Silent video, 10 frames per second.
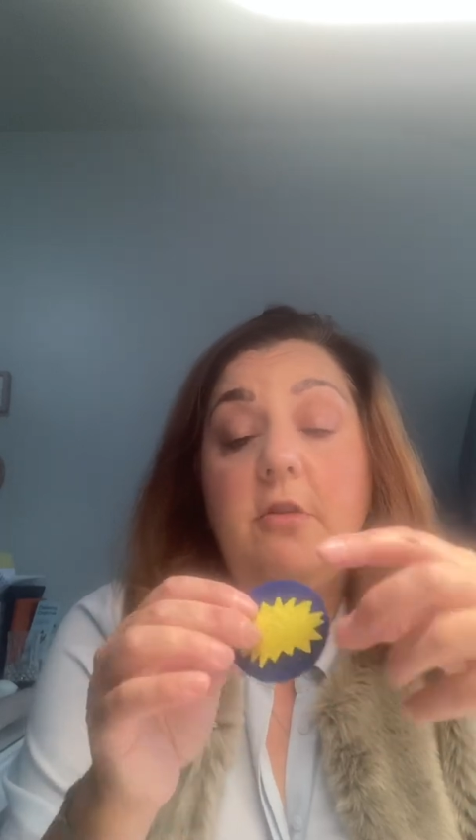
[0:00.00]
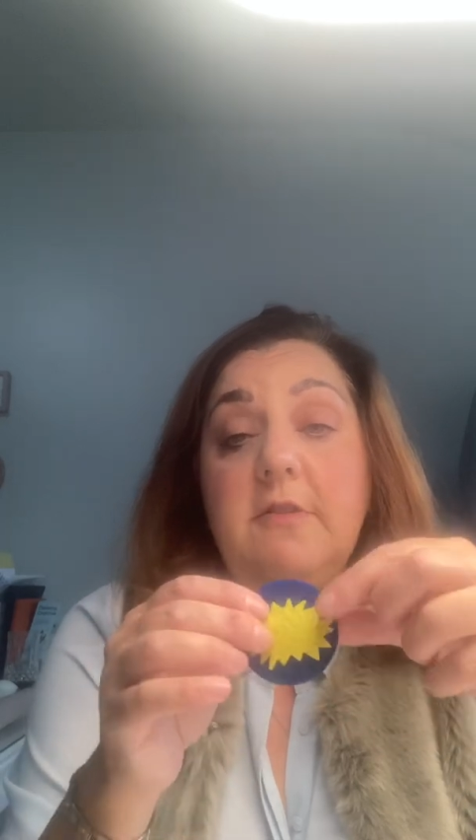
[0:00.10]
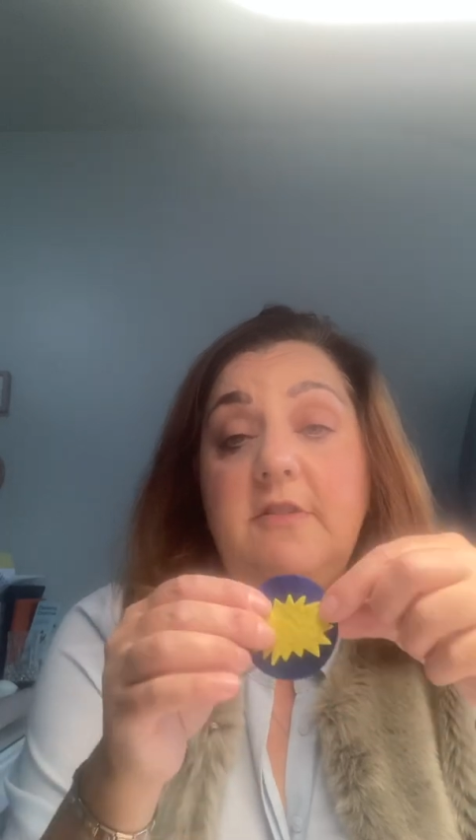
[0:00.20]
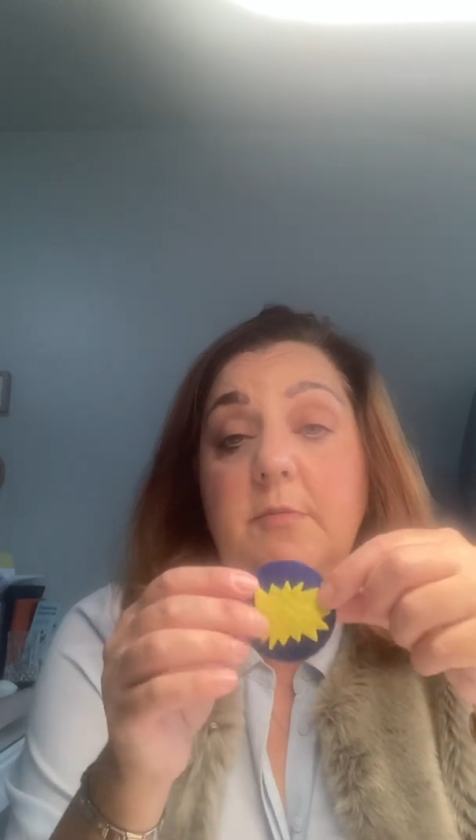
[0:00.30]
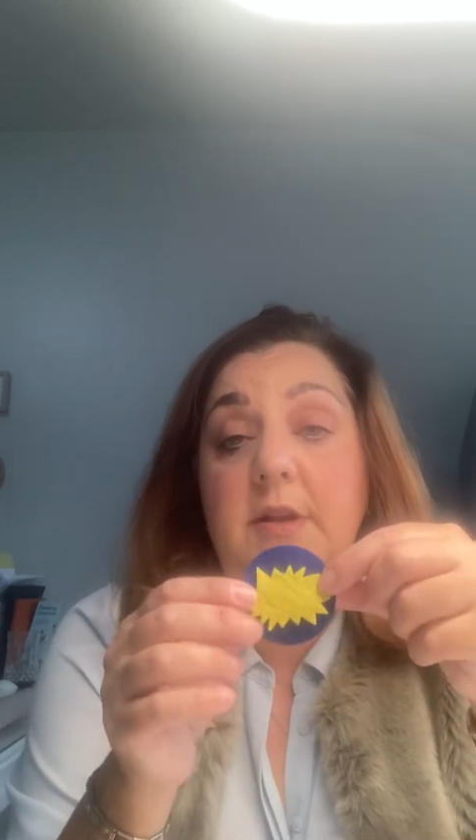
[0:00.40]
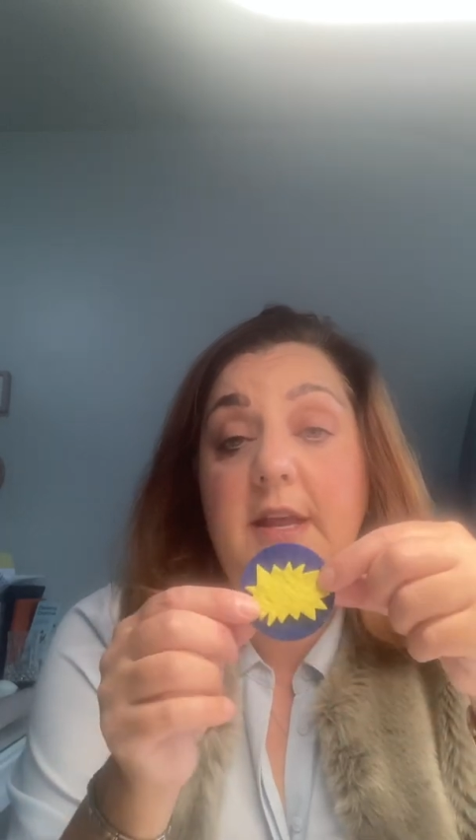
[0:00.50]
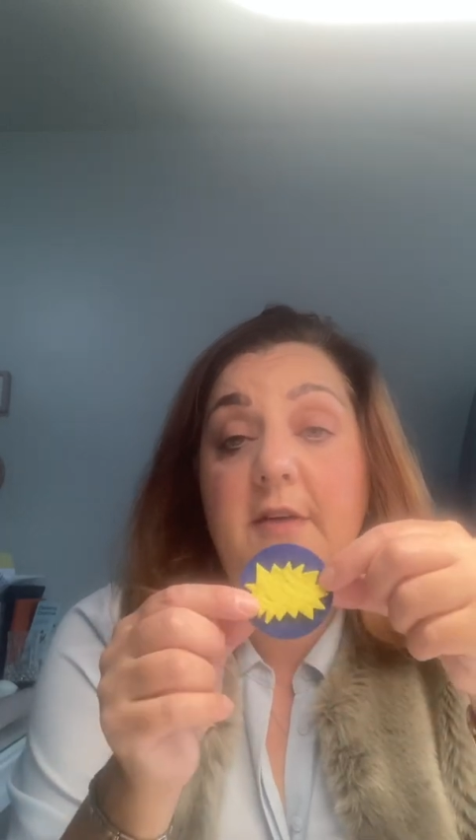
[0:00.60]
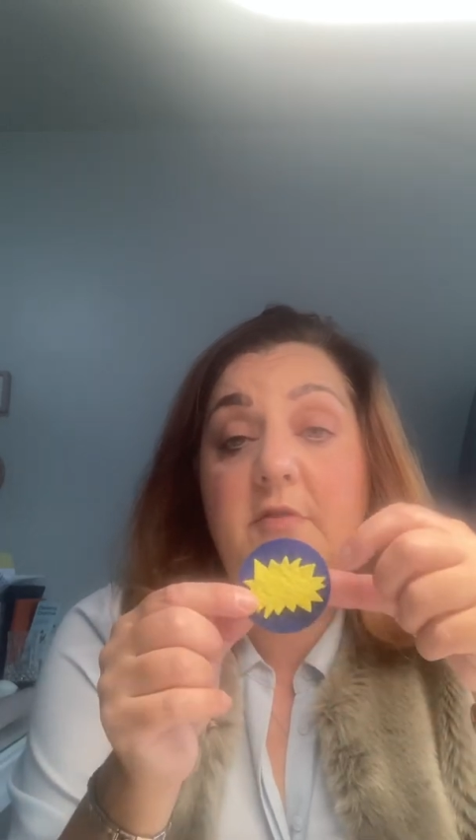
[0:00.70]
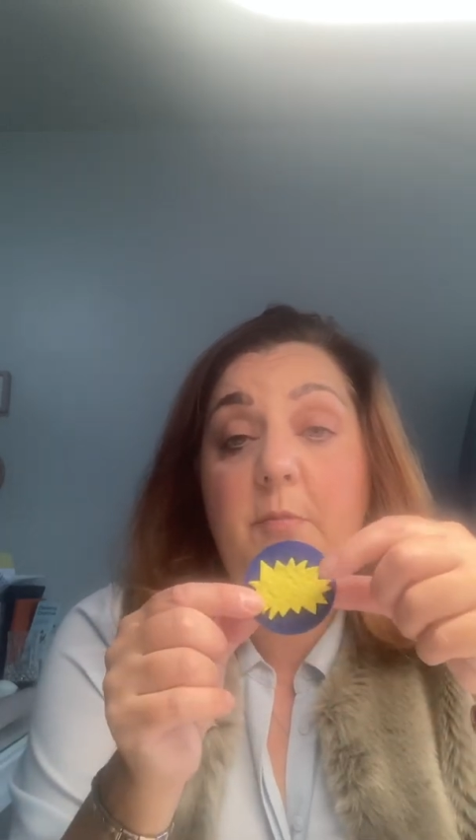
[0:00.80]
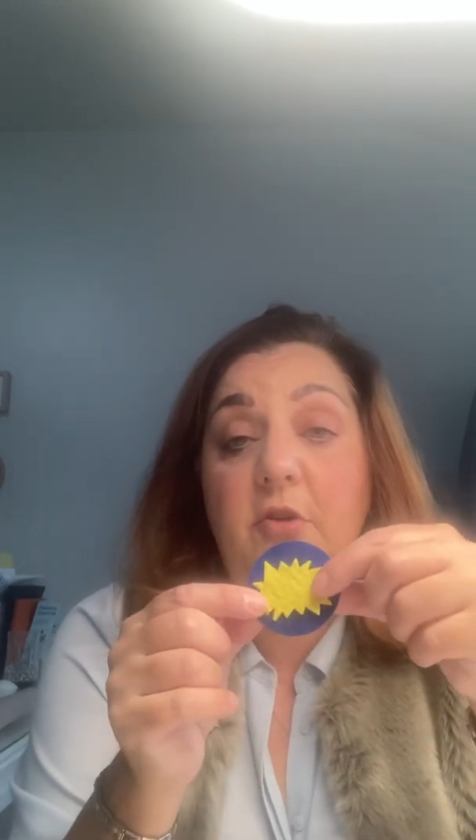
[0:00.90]
ultimately
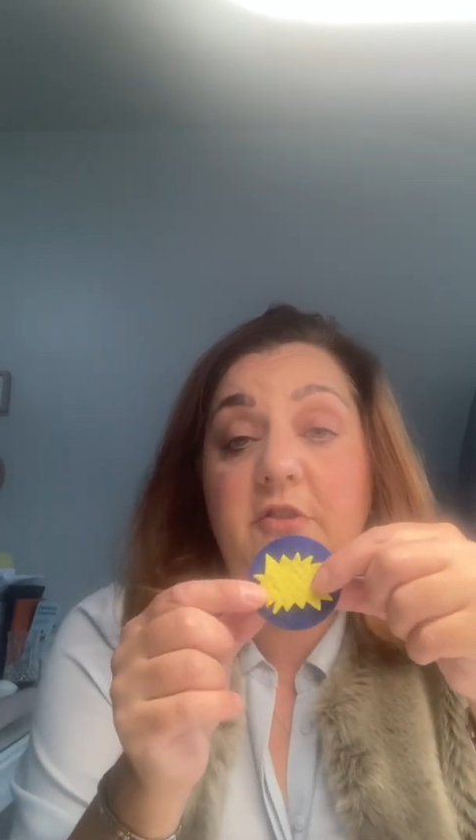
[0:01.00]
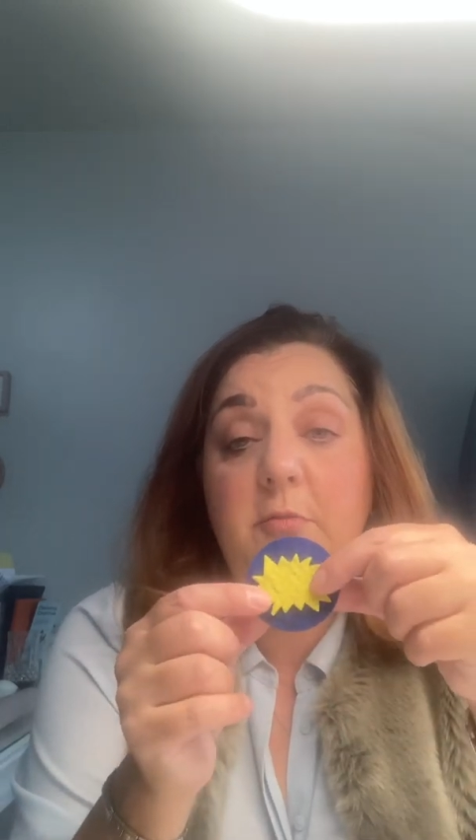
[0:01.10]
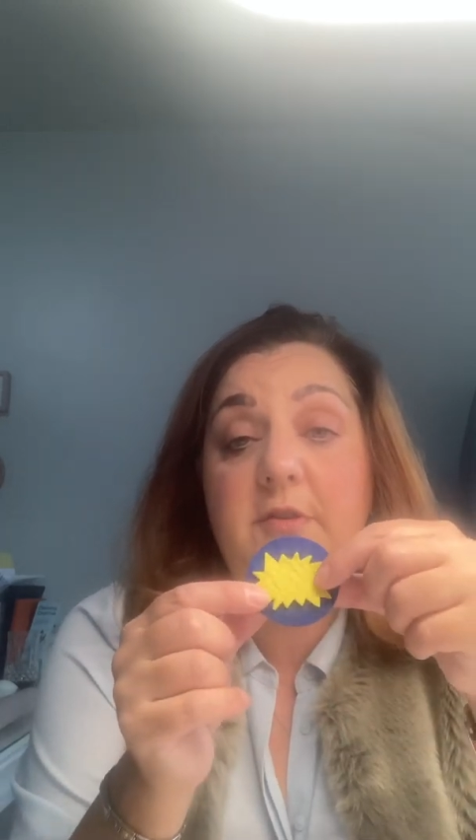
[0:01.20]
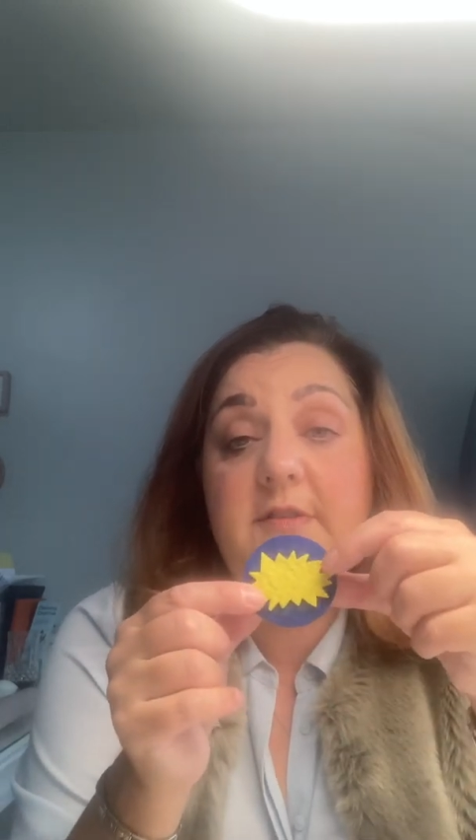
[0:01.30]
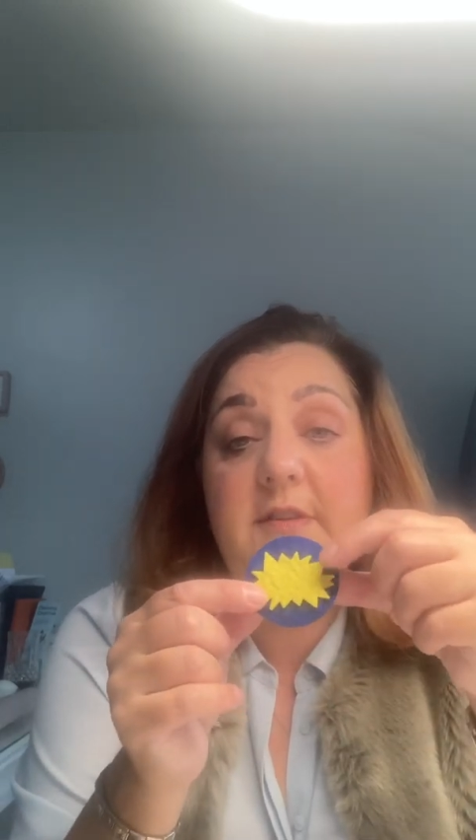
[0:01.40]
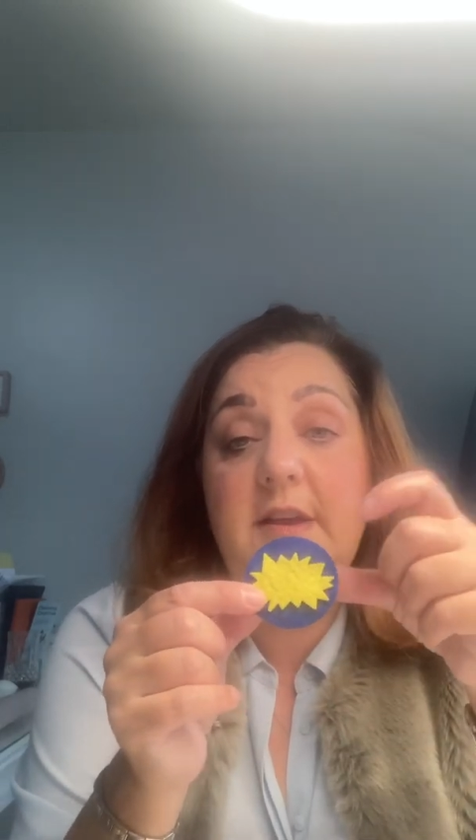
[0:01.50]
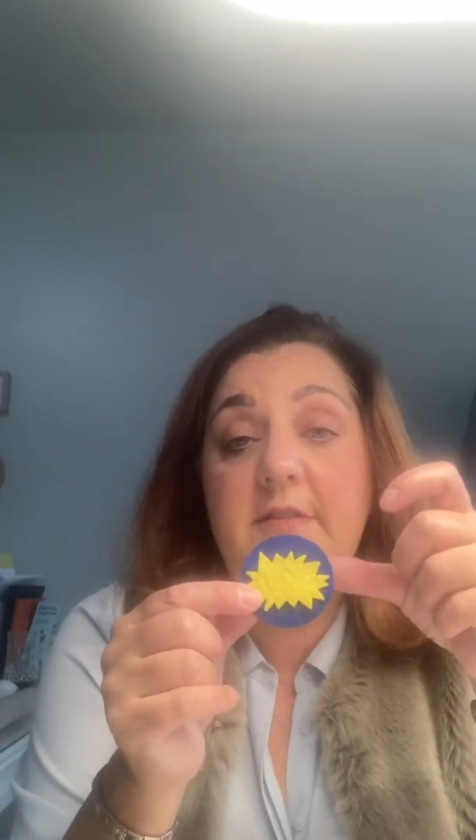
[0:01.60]
everybody will see.